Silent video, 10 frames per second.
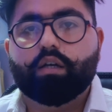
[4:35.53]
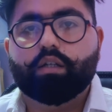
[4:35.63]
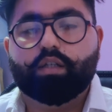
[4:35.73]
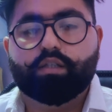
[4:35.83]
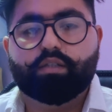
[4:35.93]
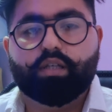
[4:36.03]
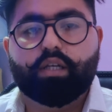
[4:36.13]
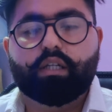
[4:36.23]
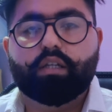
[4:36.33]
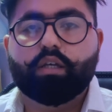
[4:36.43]
is there
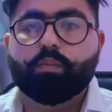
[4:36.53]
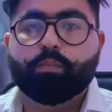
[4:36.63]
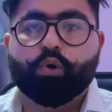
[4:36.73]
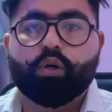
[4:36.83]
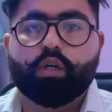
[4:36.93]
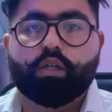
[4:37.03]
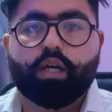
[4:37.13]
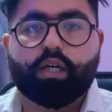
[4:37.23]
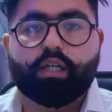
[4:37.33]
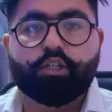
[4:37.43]
anything important
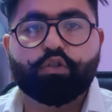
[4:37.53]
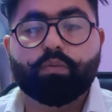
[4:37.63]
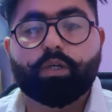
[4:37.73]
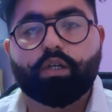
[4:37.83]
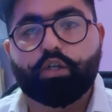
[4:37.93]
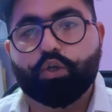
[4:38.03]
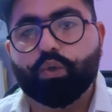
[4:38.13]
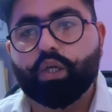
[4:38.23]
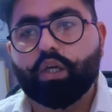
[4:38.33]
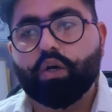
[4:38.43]
that needs to be done
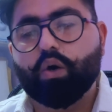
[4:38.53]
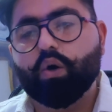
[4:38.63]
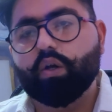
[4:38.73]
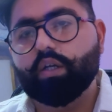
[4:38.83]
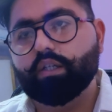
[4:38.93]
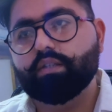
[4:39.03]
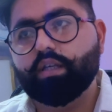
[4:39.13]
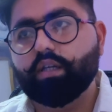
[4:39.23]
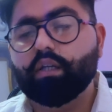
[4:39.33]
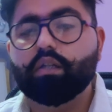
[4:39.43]
today, or is there
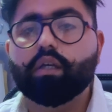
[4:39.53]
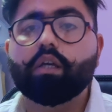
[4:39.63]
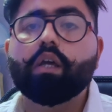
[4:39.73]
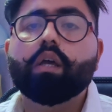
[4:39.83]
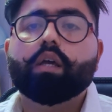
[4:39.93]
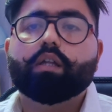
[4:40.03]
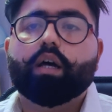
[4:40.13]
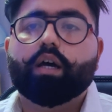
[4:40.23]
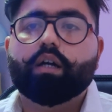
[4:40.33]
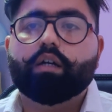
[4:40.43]
anything
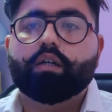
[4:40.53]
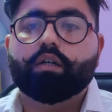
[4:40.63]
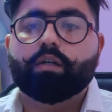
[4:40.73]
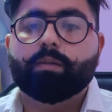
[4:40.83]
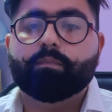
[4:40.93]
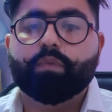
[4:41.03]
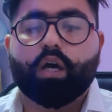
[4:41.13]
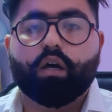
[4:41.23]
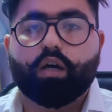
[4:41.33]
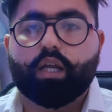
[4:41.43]
that
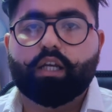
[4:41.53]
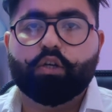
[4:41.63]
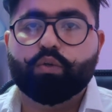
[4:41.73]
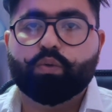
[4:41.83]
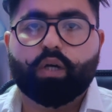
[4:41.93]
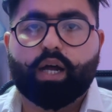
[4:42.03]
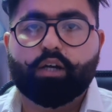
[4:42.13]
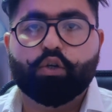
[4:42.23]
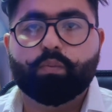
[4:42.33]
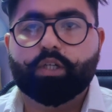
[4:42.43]
I need to
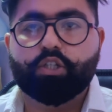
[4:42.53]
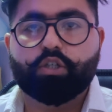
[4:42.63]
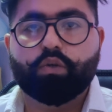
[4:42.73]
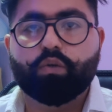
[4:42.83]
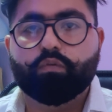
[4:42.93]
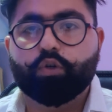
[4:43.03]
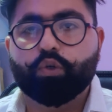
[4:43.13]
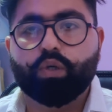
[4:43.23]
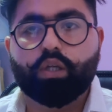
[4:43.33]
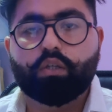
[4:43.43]
add to my schedule for
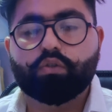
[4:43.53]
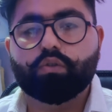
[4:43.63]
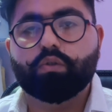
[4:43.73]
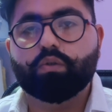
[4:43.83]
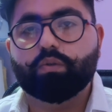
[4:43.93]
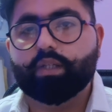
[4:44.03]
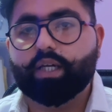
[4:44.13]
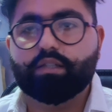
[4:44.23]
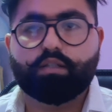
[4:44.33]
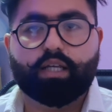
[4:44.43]
today. So
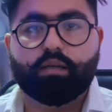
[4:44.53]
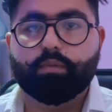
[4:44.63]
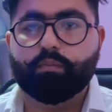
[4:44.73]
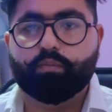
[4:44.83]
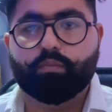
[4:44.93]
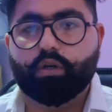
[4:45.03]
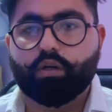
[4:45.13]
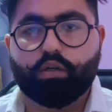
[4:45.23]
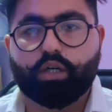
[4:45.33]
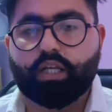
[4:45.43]
that's like my
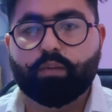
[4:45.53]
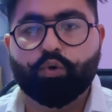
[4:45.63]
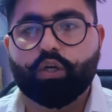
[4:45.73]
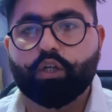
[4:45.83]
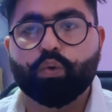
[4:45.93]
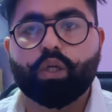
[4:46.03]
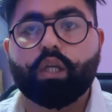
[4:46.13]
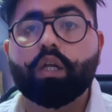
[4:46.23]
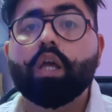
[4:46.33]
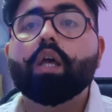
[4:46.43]
daily morning
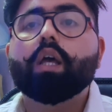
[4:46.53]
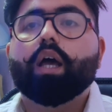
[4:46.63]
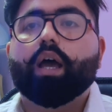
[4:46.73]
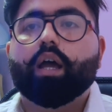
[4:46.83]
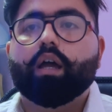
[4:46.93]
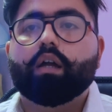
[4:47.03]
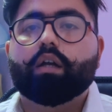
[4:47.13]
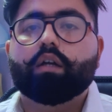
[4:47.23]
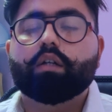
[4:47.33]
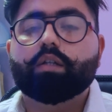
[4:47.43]
routine. And
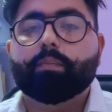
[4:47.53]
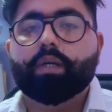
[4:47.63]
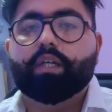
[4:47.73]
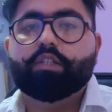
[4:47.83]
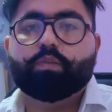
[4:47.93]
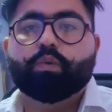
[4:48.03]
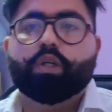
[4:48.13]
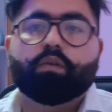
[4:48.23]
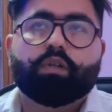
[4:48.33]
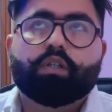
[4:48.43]
the biggest
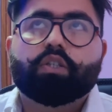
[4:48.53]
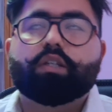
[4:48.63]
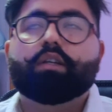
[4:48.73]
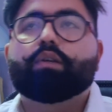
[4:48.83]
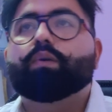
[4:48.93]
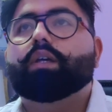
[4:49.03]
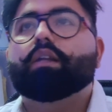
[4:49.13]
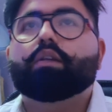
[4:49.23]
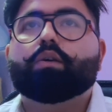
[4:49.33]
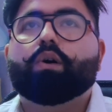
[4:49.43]
motivation, you
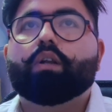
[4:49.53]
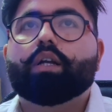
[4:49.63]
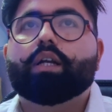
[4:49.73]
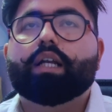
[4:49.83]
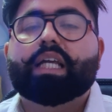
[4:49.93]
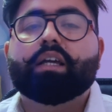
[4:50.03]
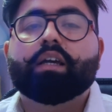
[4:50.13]
can call it like,